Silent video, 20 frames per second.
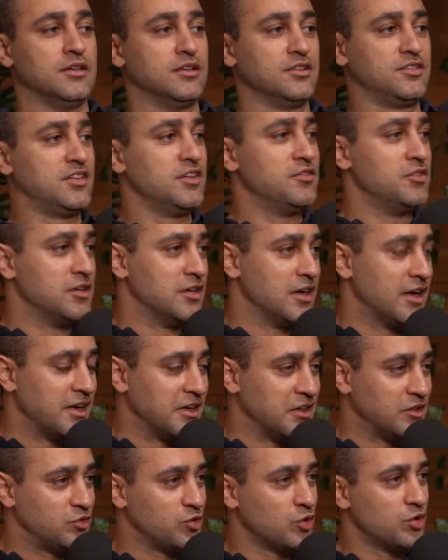civil
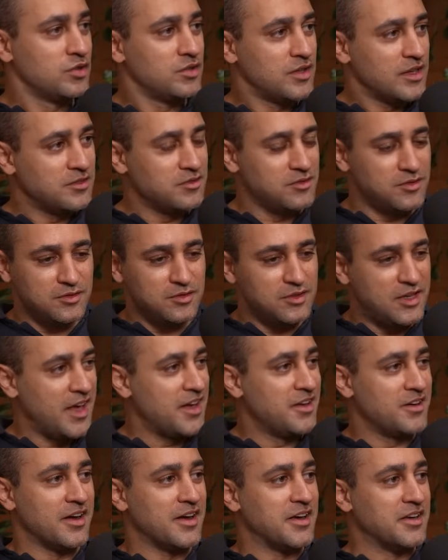rights or
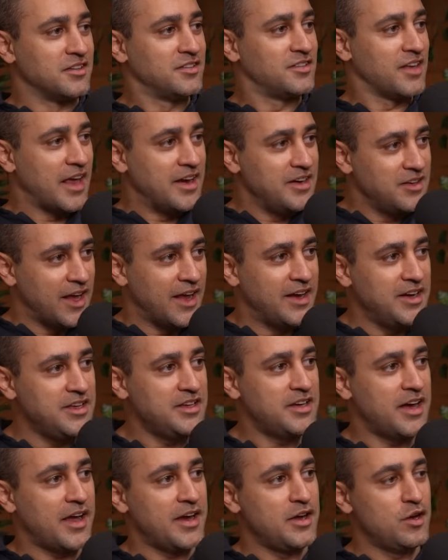gay rights, and any
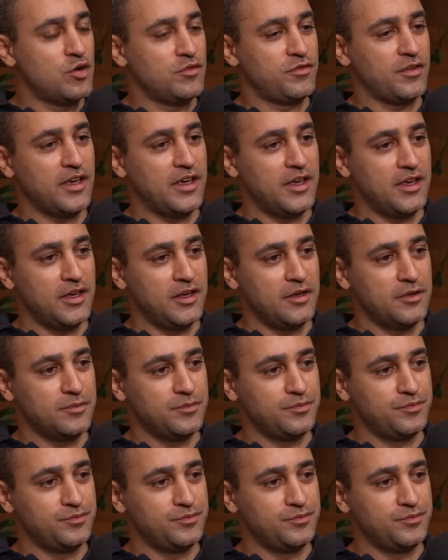kind of an